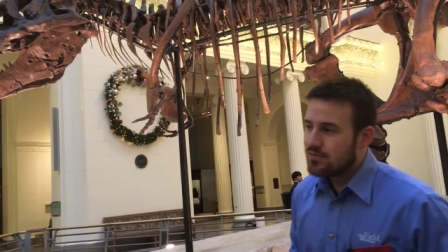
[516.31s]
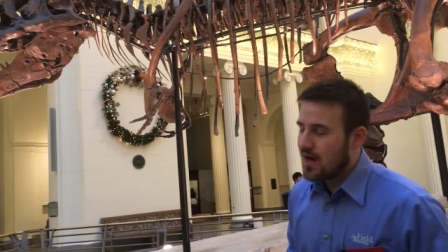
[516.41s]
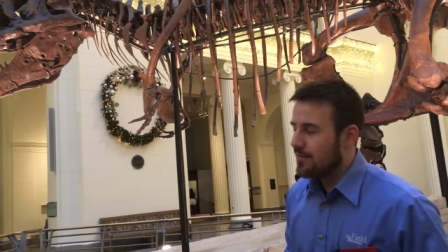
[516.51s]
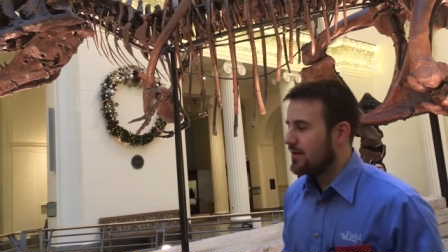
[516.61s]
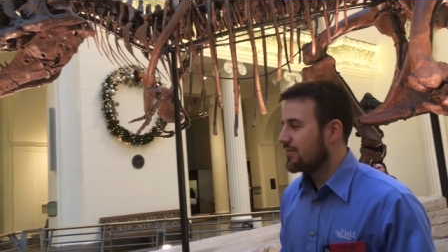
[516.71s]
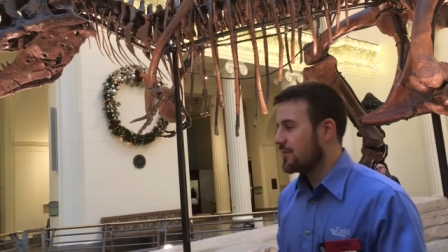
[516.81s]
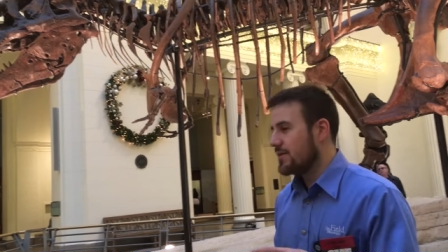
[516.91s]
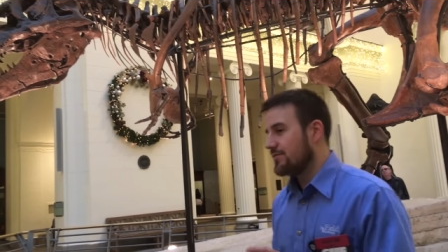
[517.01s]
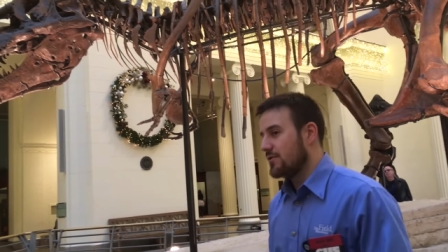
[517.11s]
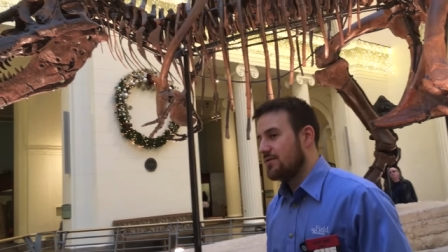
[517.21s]
Probably
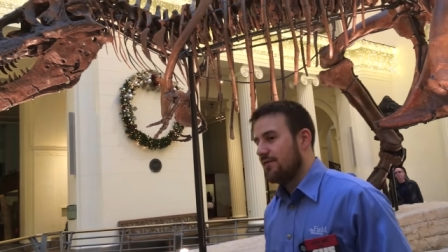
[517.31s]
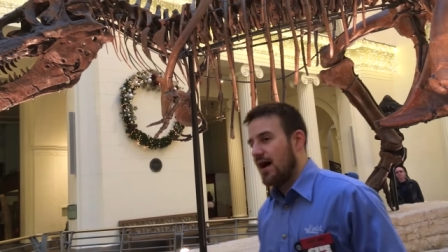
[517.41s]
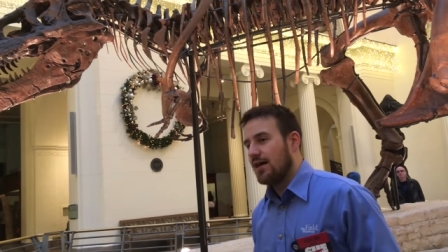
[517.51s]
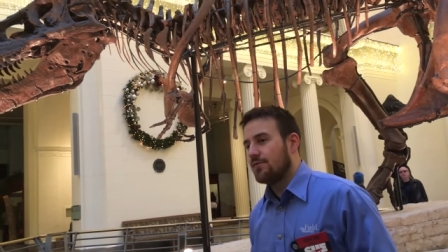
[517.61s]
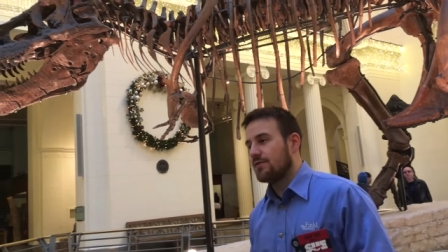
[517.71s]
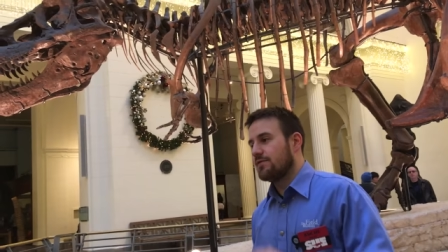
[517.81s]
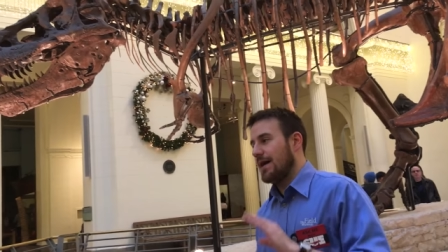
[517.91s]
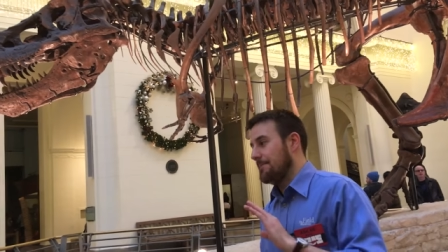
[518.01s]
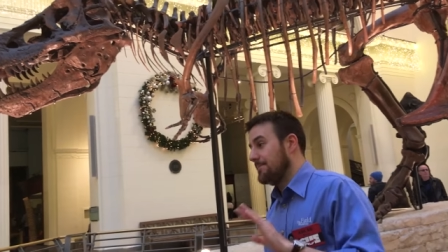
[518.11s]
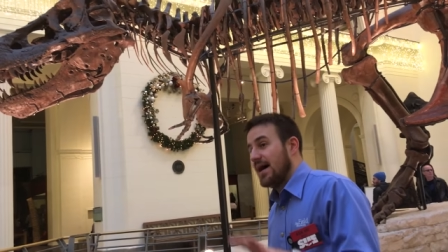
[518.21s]
30, 35 was
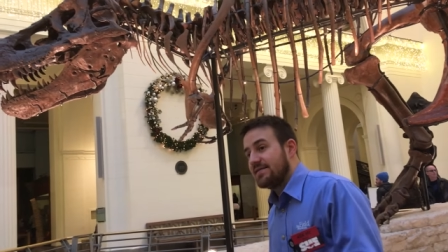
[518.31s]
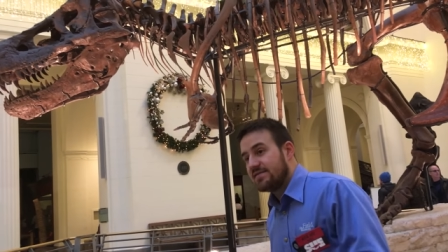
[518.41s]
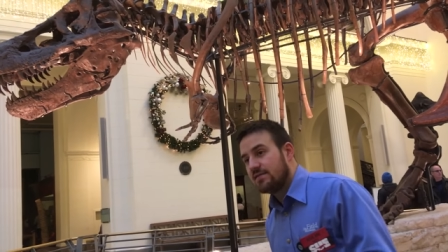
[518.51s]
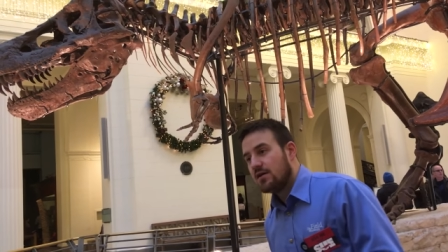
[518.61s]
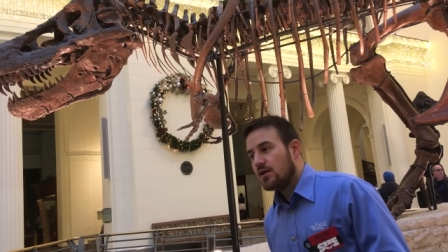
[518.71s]
at best.